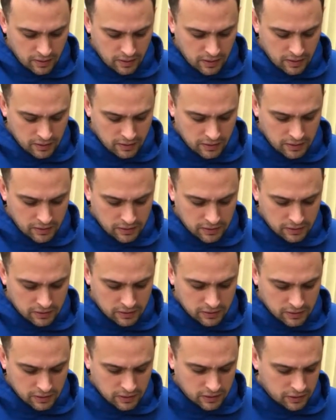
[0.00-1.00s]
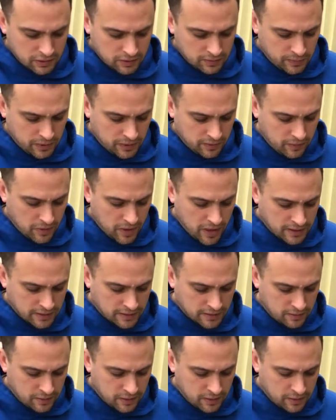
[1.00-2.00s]
And these can just be
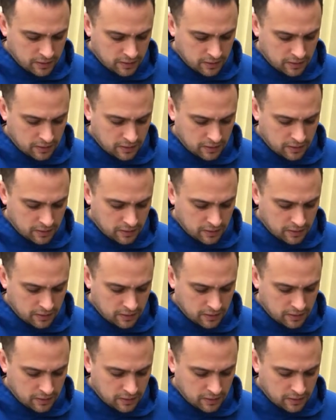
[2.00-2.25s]
approximate,